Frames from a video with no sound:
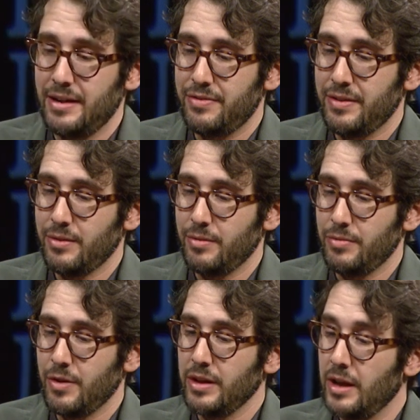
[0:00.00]
I, I, feel
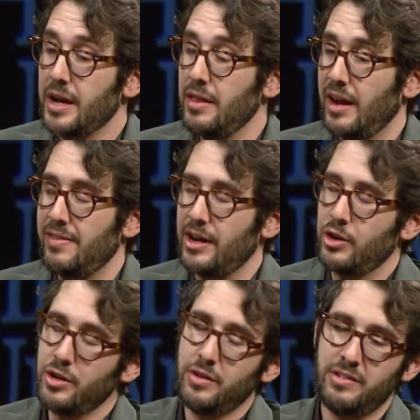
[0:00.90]
very lucky that I've had a
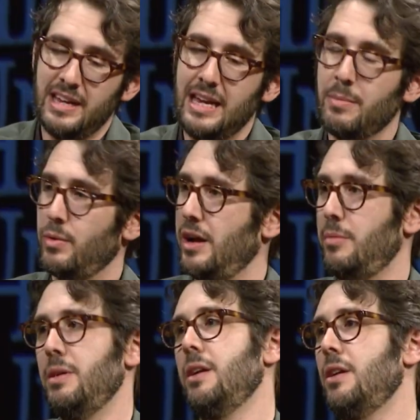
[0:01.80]
good team around me.